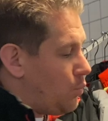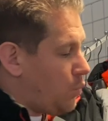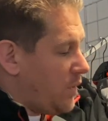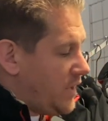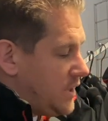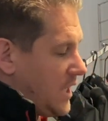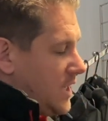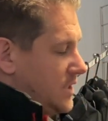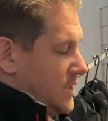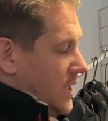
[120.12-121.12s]
Within
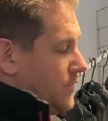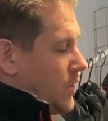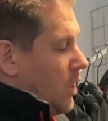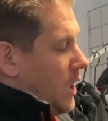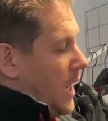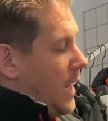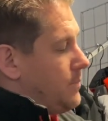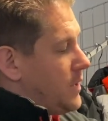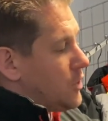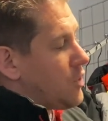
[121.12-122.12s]
these, they've got
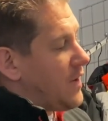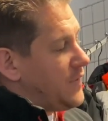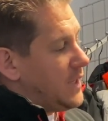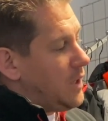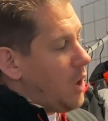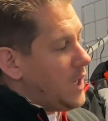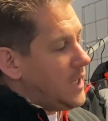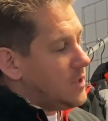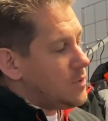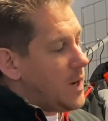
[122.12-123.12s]
graphene
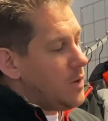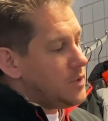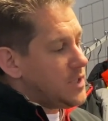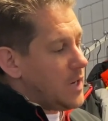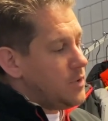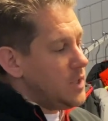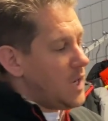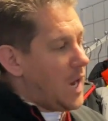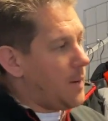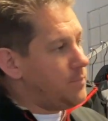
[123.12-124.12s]
lining as well. So
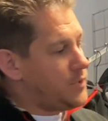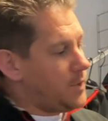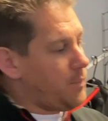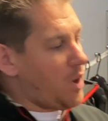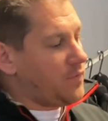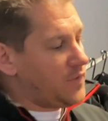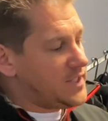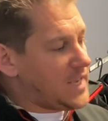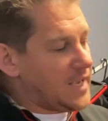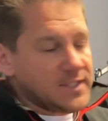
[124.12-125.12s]
the
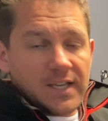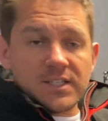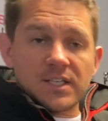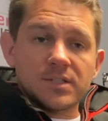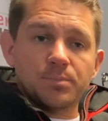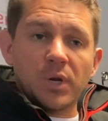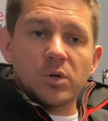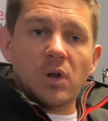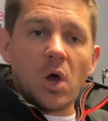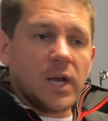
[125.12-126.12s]
Microfleece X has this
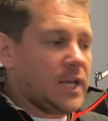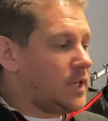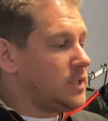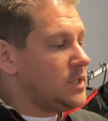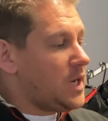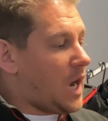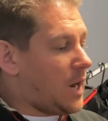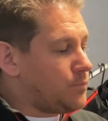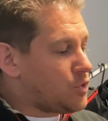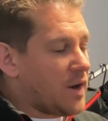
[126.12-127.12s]
blue lining,
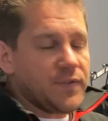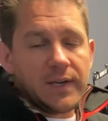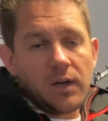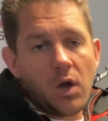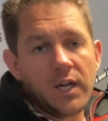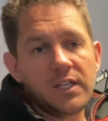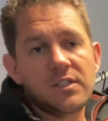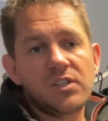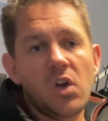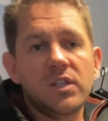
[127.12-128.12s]
graphene lining,
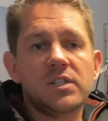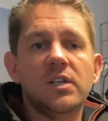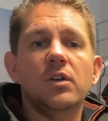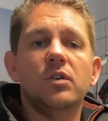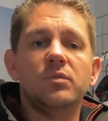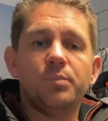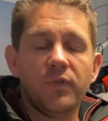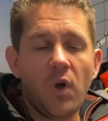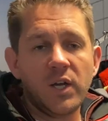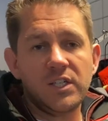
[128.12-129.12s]
designed to
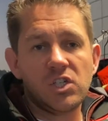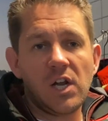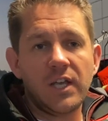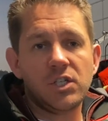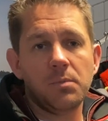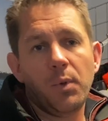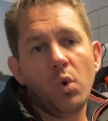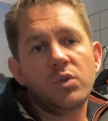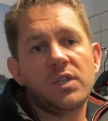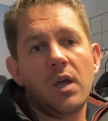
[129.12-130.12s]
provide insulation, but
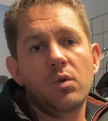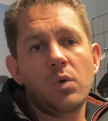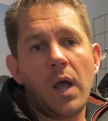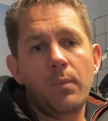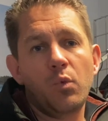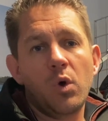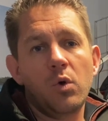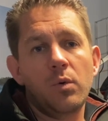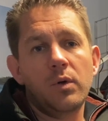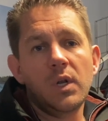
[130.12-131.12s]
also
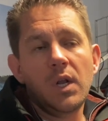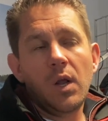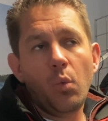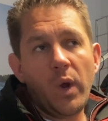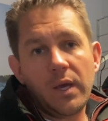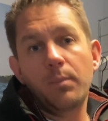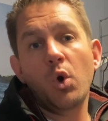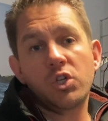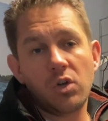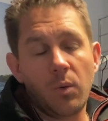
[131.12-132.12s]
will wick
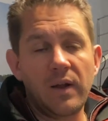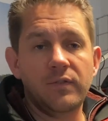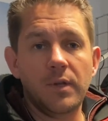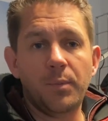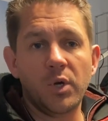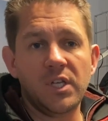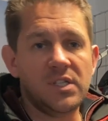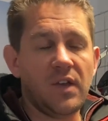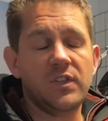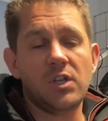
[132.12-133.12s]
moisture away from your body.
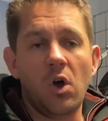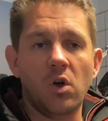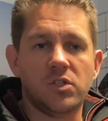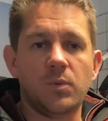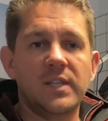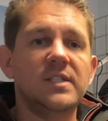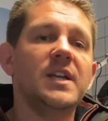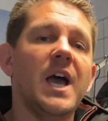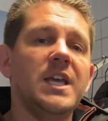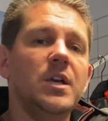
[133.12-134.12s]
So if it's a hot, sweaty
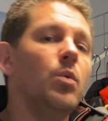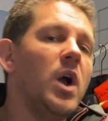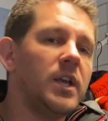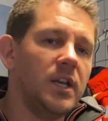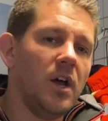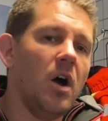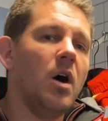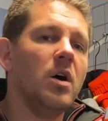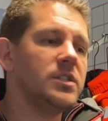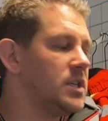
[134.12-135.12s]
day, you're working
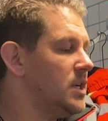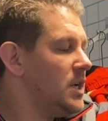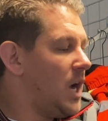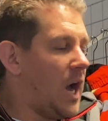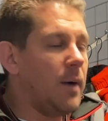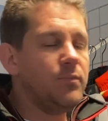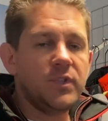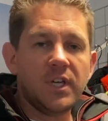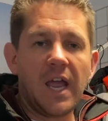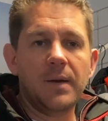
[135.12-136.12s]
hard,
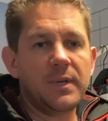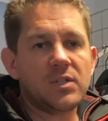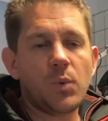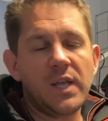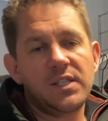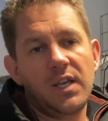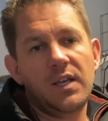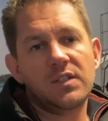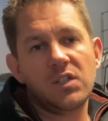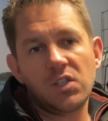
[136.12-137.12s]
you're getting a bit sweaty,
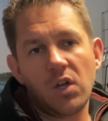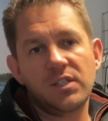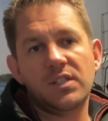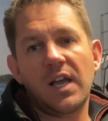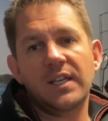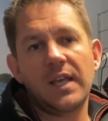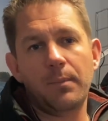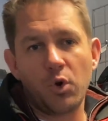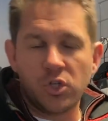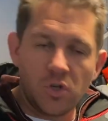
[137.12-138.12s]
it's designed to take that
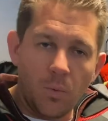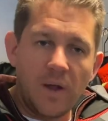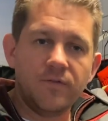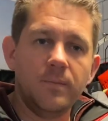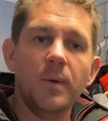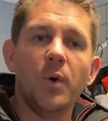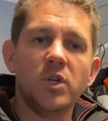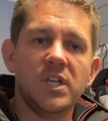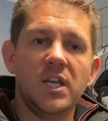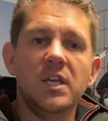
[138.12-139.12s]
moisture away from your
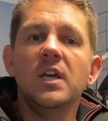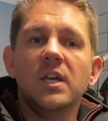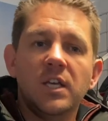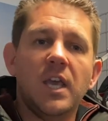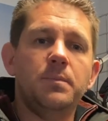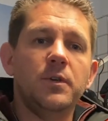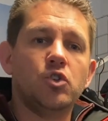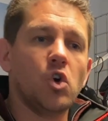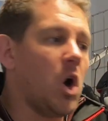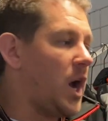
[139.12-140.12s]
body, keep you
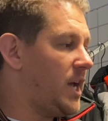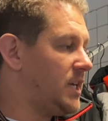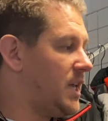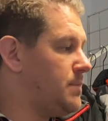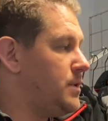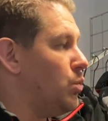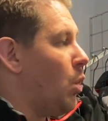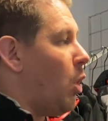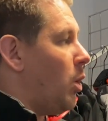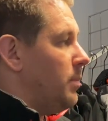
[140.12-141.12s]
dry and keep you
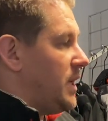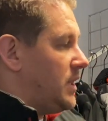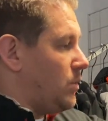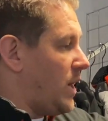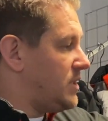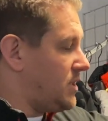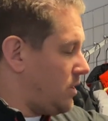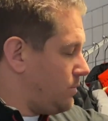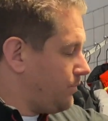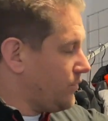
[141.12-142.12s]
warm in the
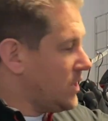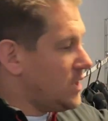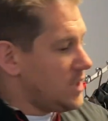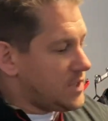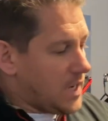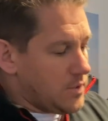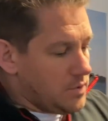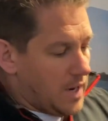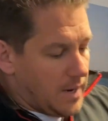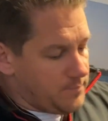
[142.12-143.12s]
wetsuit.
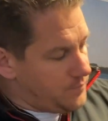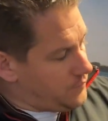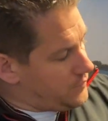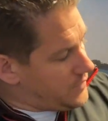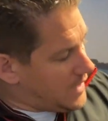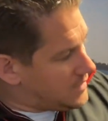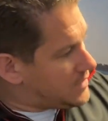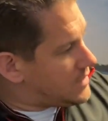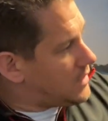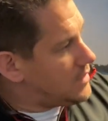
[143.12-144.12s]
So that's